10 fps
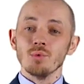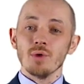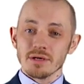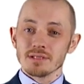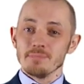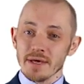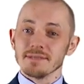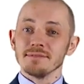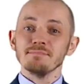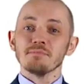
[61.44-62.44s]
works
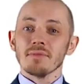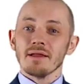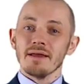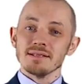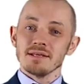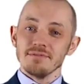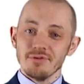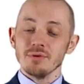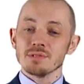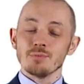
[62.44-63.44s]
better as a
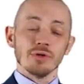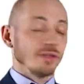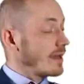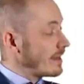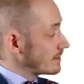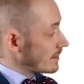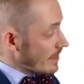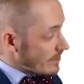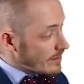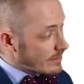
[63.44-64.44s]
focus point. And I
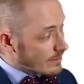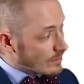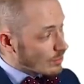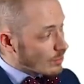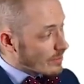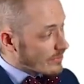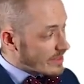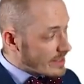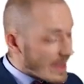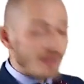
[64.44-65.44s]
think
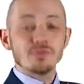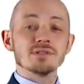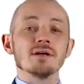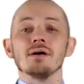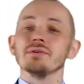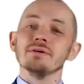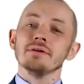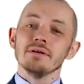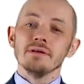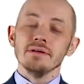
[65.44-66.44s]
the end result
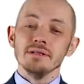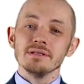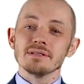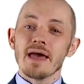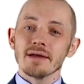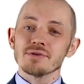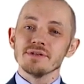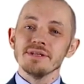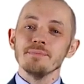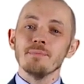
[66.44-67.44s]
is
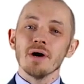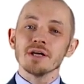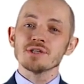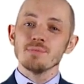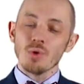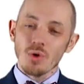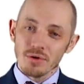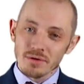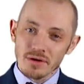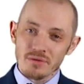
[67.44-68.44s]
actually much more
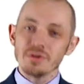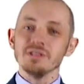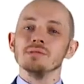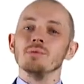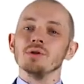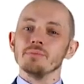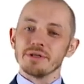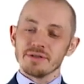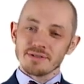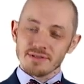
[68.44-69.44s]
readable
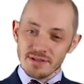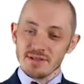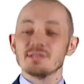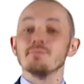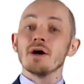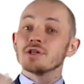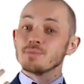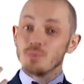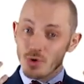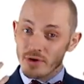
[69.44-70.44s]
because it is much
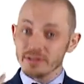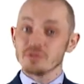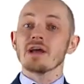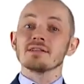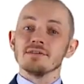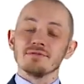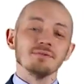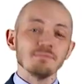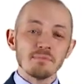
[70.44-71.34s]
more attractive.